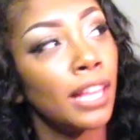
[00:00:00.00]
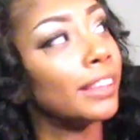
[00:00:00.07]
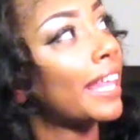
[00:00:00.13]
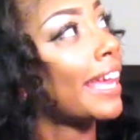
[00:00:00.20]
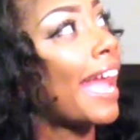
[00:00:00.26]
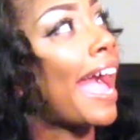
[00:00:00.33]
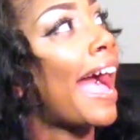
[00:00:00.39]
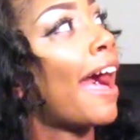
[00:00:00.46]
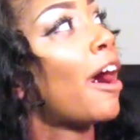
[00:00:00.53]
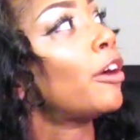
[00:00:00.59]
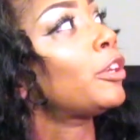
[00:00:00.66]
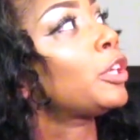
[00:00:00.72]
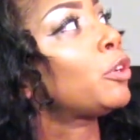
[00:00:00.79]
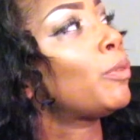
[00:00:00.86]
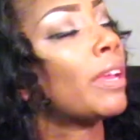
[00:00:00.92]
Like,
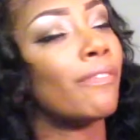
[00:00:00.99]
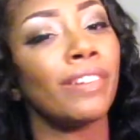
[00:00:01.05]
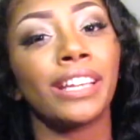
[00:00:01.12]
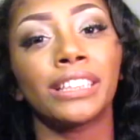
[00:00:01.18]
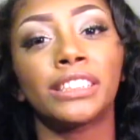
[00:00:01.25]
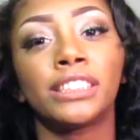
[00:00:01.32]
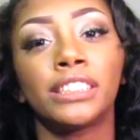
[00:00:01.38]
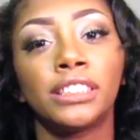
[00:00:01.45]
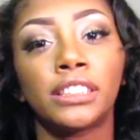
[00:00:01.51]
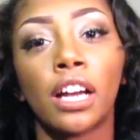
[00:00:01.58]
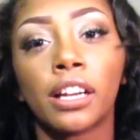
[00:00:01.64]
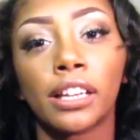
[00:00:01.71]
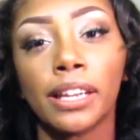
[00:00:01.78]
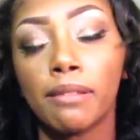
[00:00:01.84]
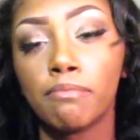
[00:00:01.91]
how do you even get
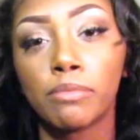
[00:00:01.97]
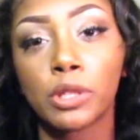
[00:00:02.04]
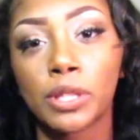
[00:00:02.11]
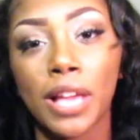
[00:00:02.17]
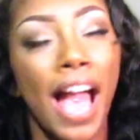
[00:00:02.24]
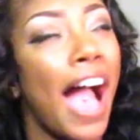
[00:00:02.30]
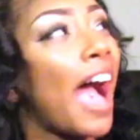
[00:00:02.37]
stuck in between?